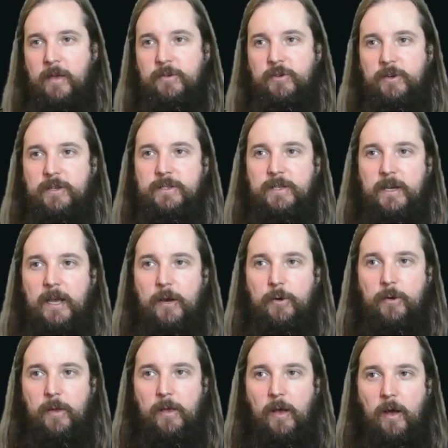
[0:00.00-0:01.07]
Turn Inside
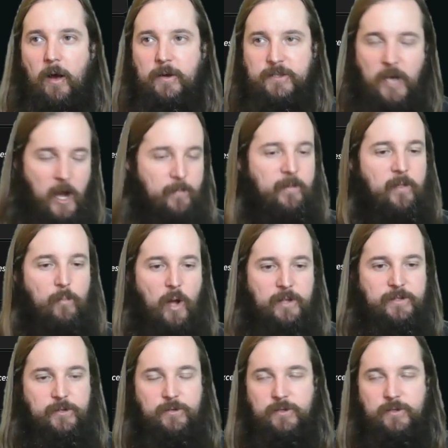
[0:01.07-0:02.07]
Out on top of the Monstrous